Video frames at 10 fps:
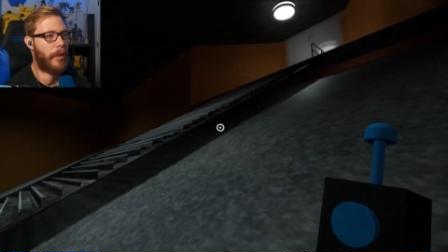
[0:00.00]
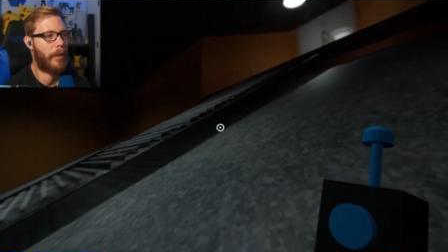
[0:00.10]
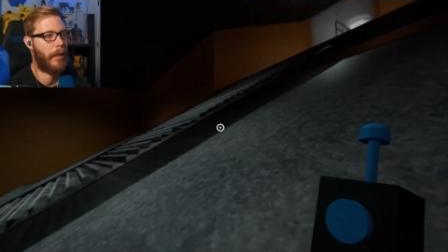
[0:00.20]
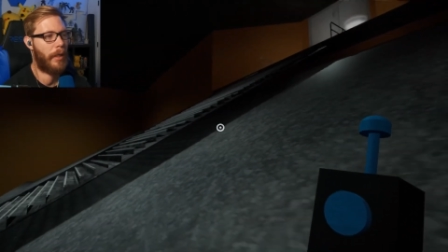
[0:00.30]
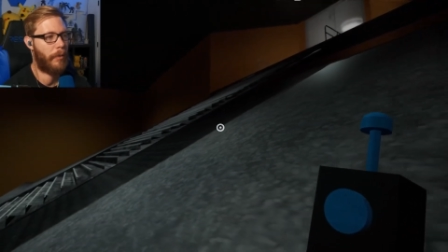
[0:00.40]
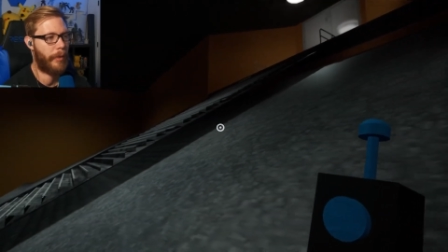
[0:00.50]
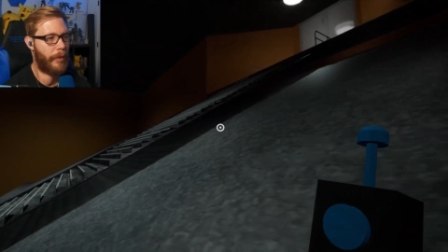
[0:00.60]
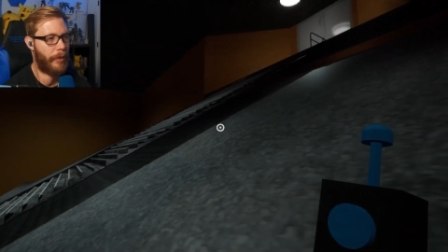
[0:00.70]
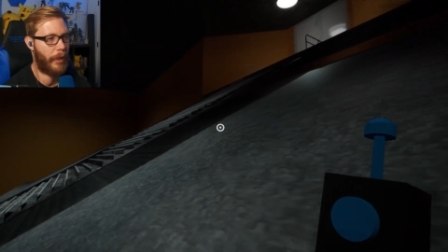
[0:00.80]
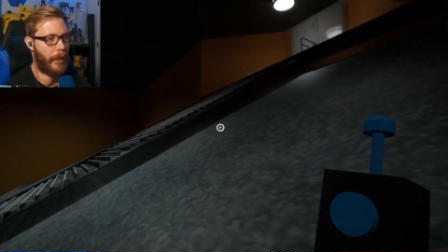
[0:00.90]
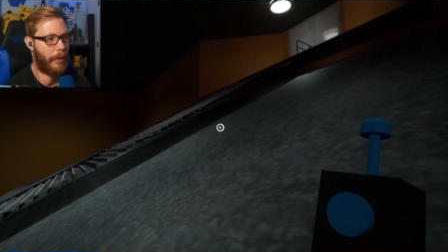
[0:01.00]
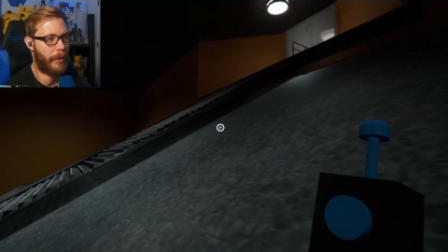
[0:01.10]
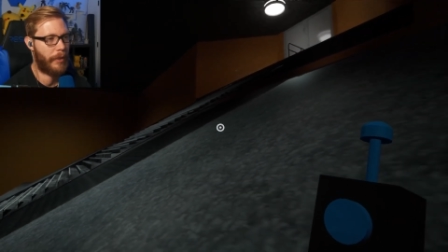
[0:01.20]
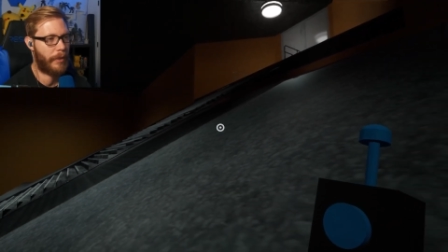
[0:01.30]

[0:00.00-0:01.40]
anywhere underneath these